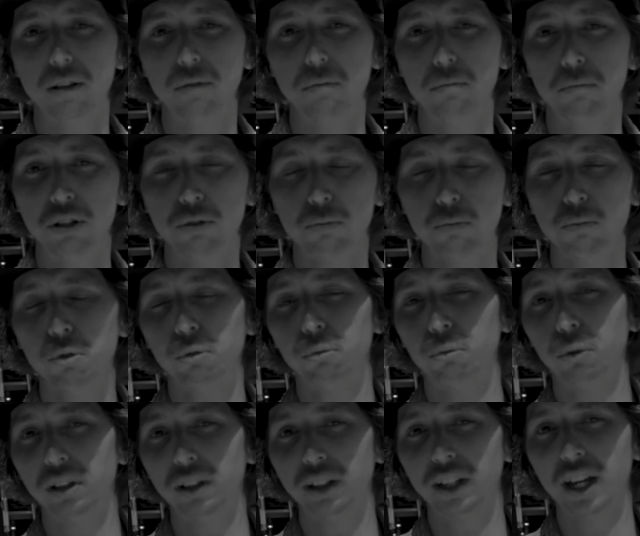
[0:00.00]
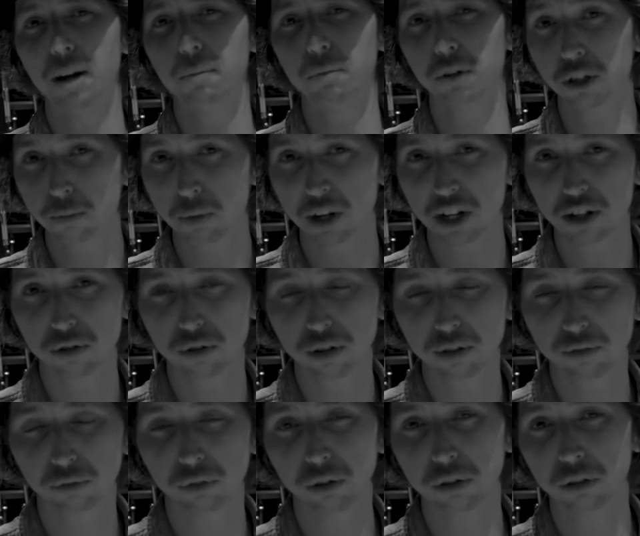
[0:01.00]
be smooth with the camera, especially
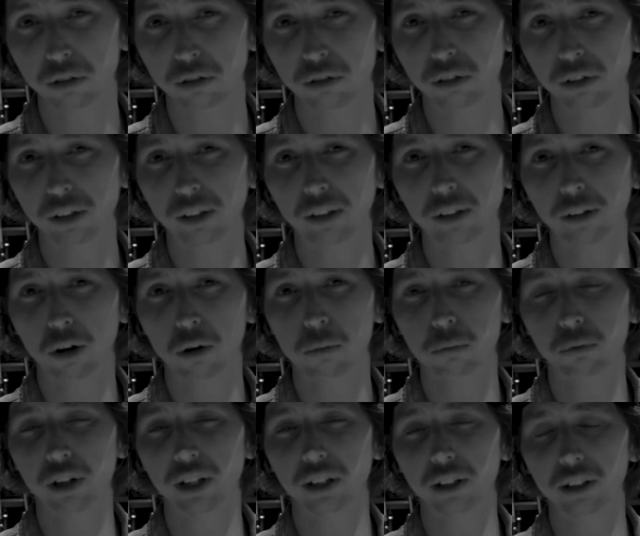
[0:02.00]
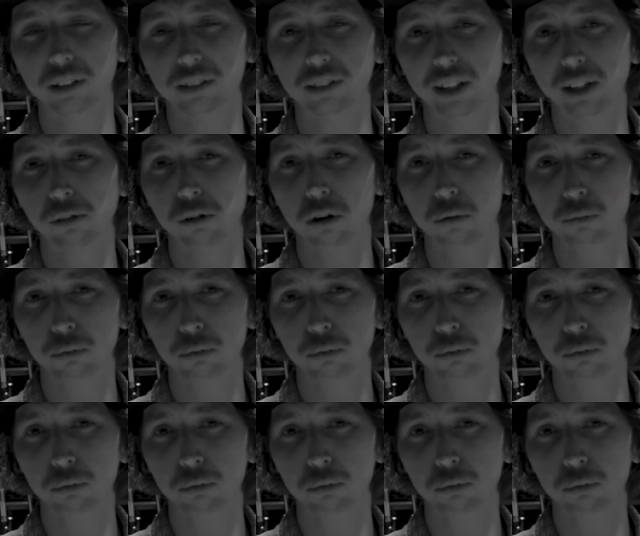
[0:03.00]
if you're operating a single